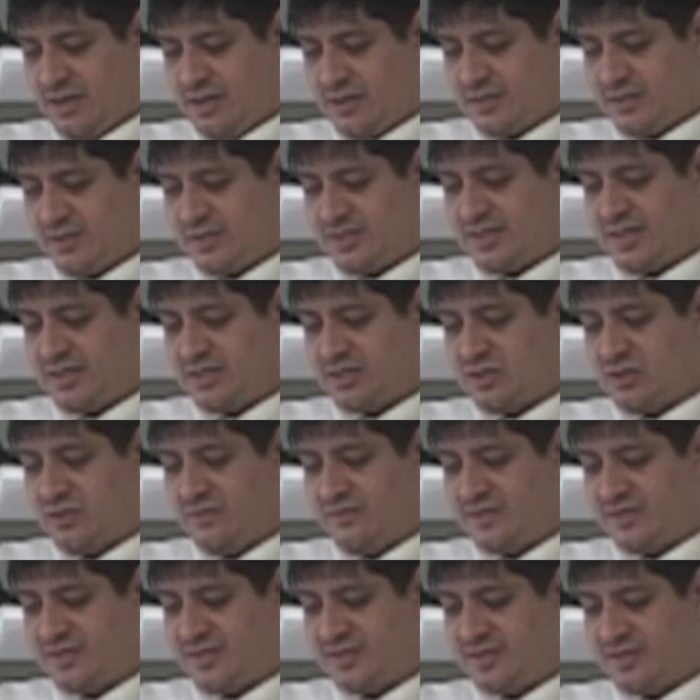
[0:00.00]
So he sent two
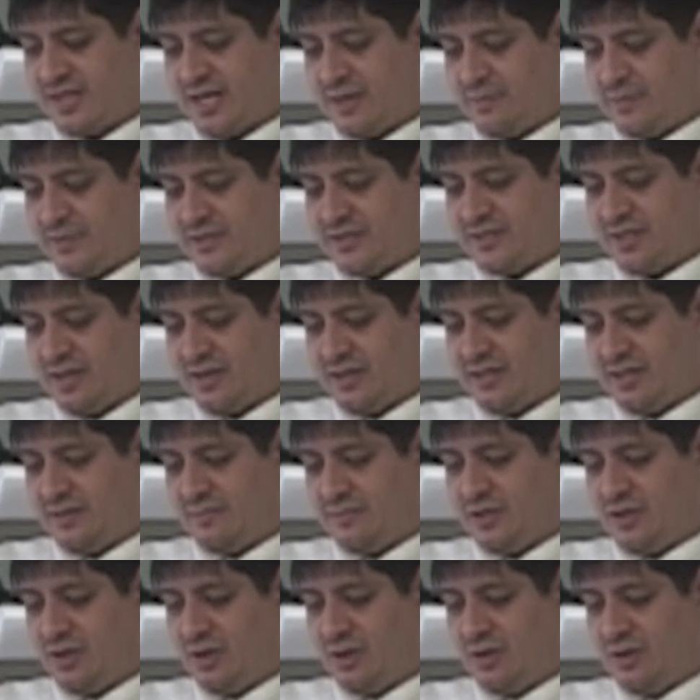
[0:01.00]
of his disciples, telling
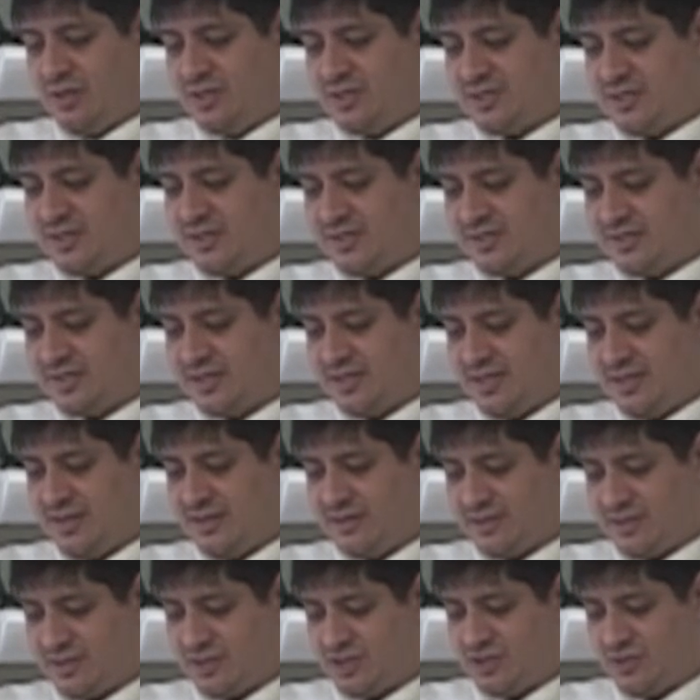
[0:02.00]
them, Go into the city,
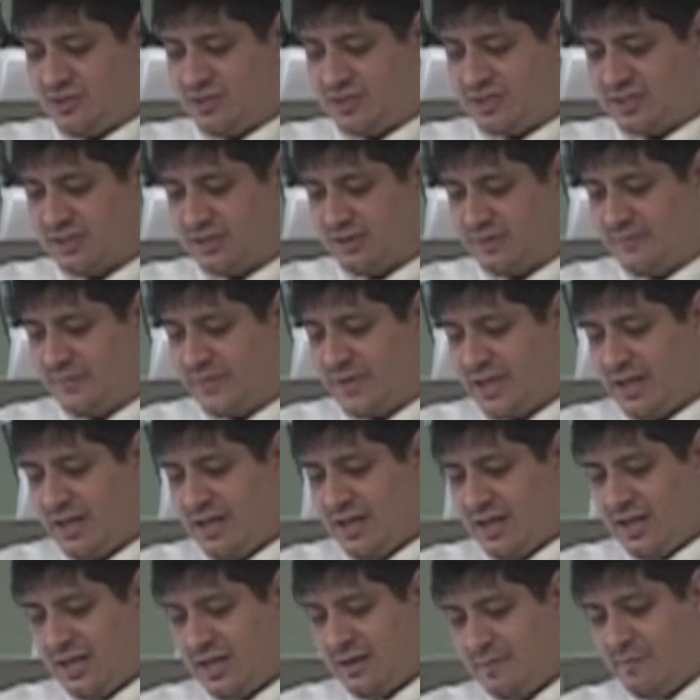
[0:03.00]
this is Jerusalem,
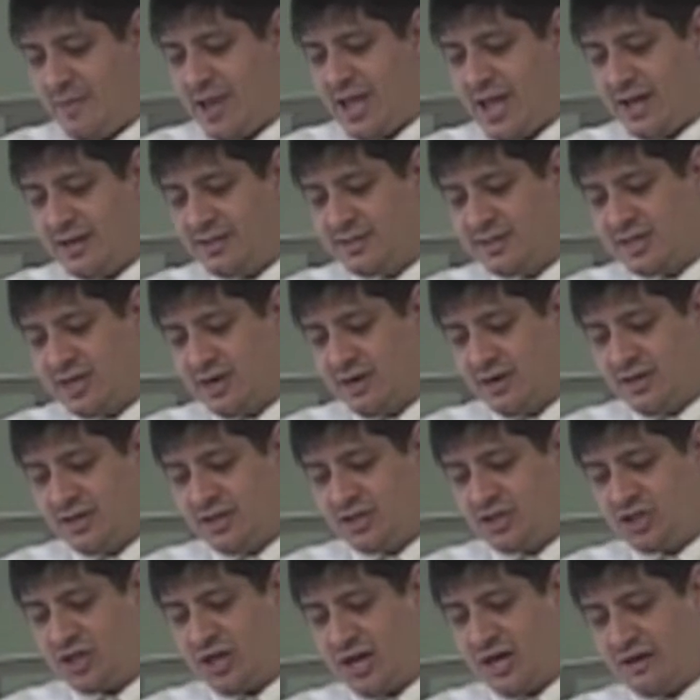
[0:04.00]
and a man carrying
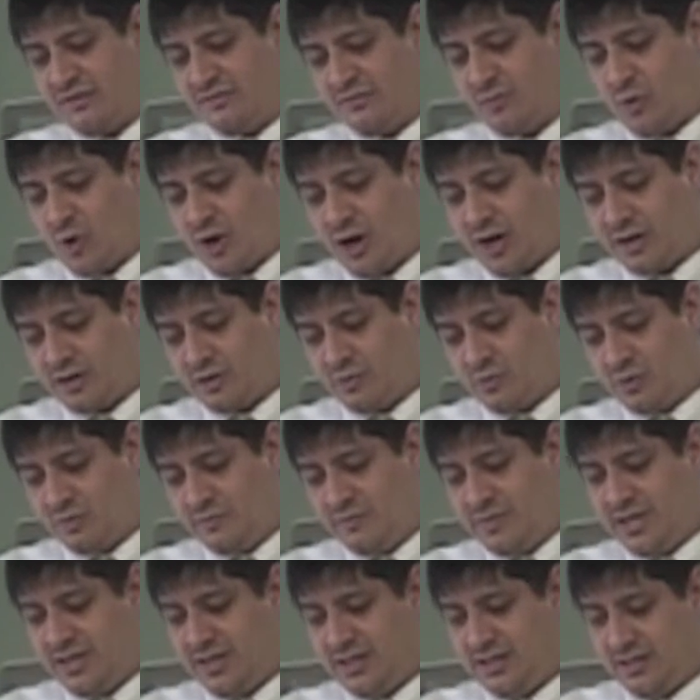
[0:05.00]
a jar of water will
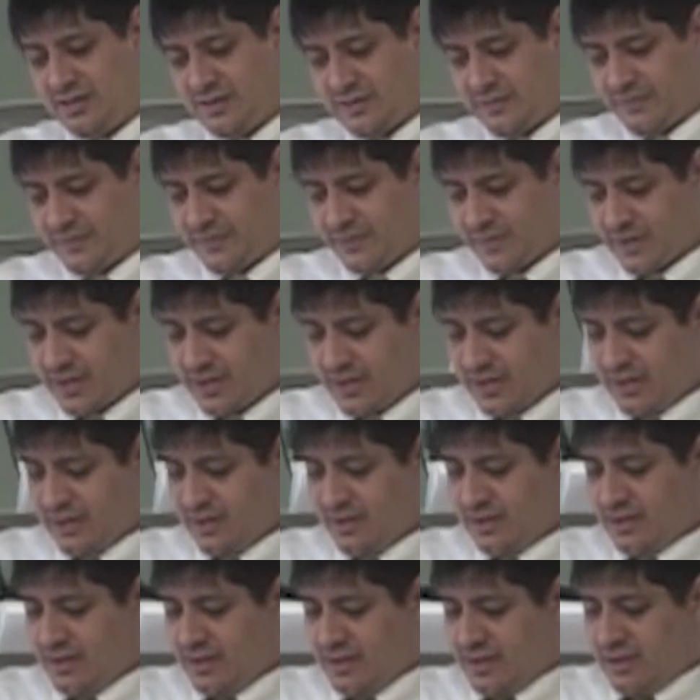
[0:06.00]
meet you.
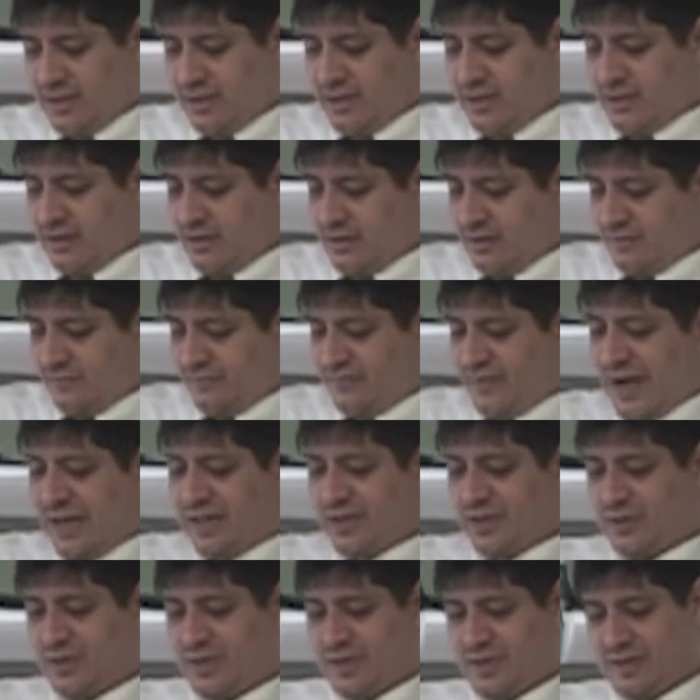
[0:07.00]

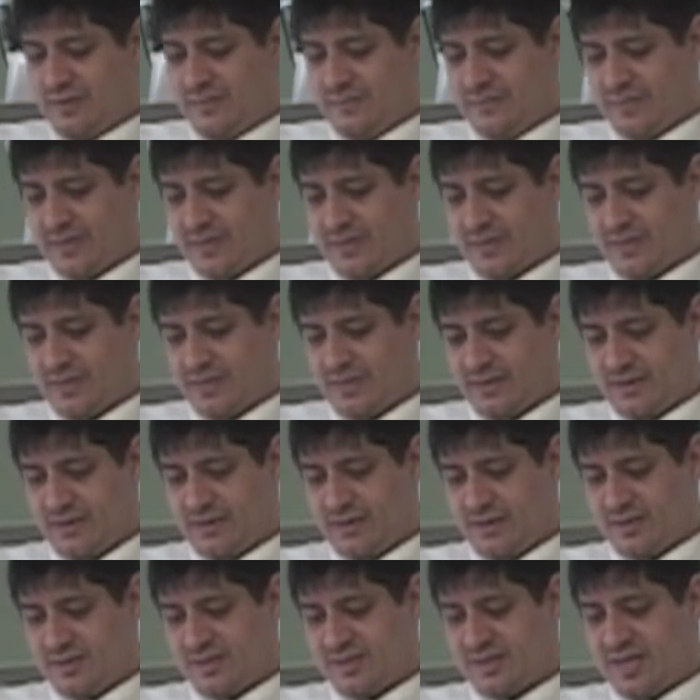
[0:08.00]
Follow him.
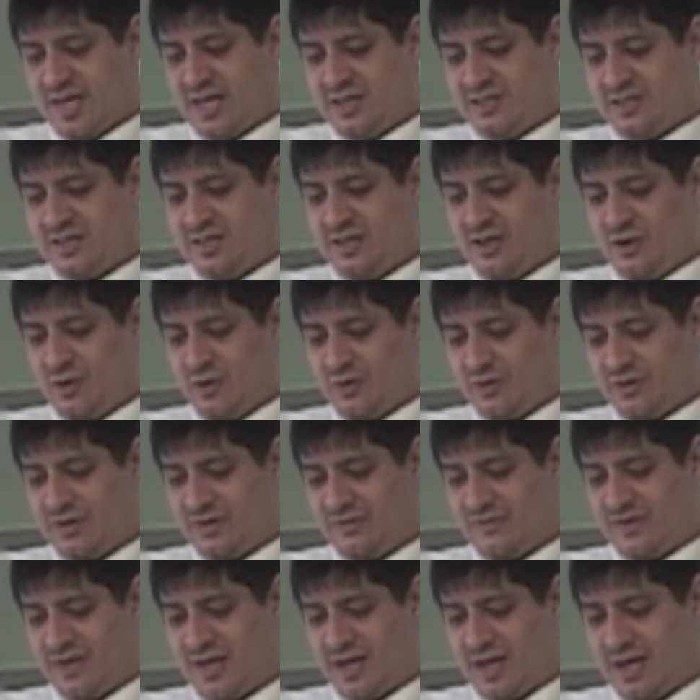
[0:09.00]
Say to the owner
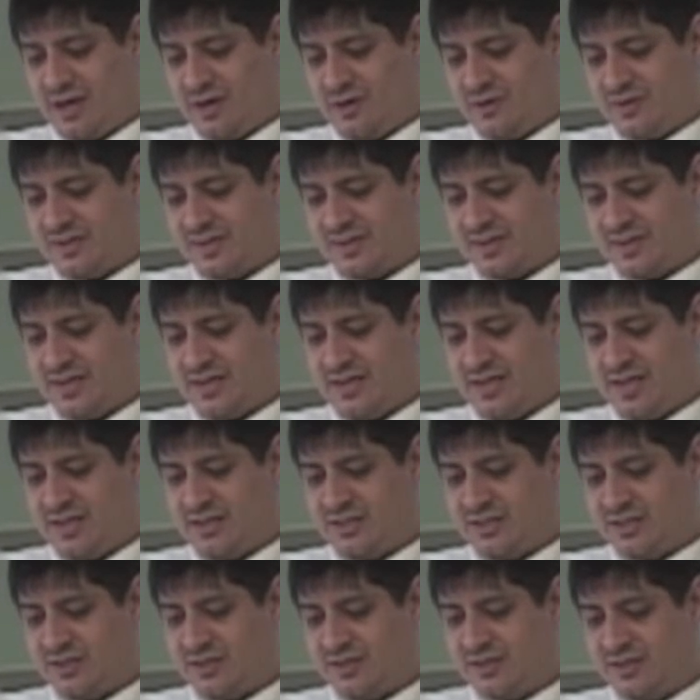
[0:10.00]
of the house he
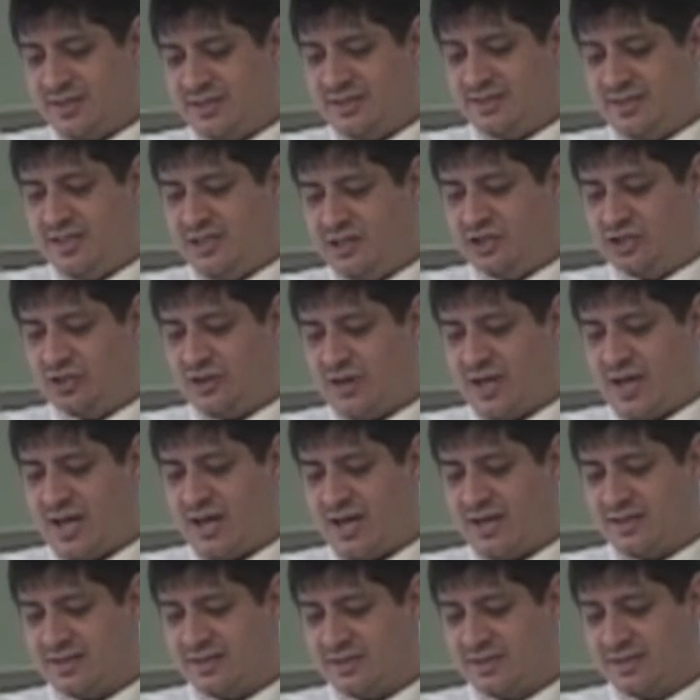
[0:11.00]
enters, The teacher
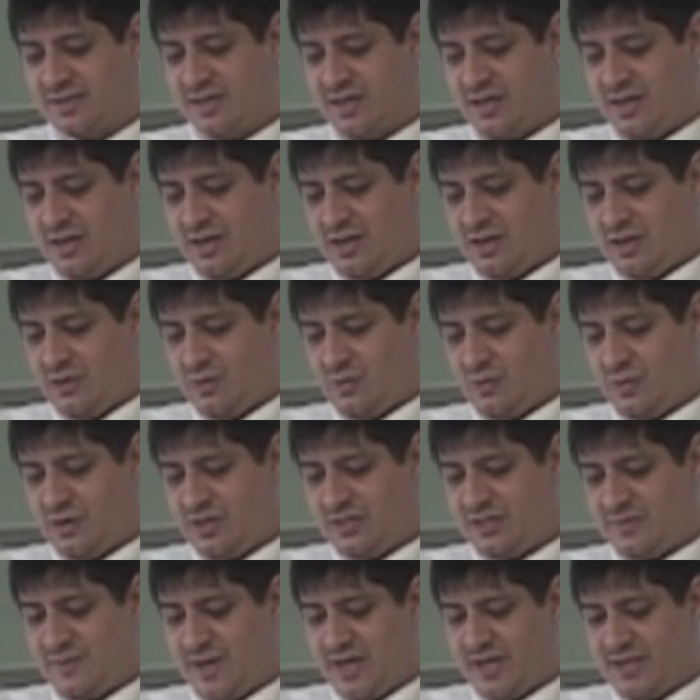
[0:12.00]
asks, Where
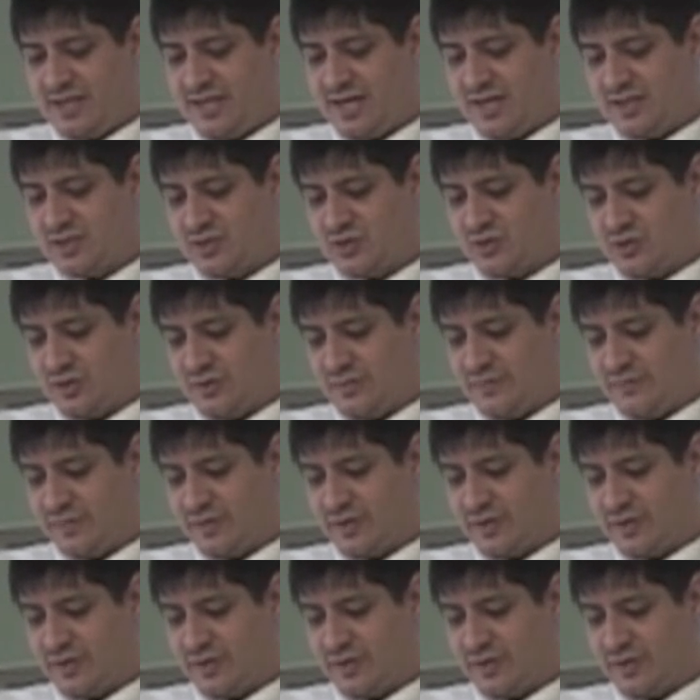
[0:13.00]
is my guest room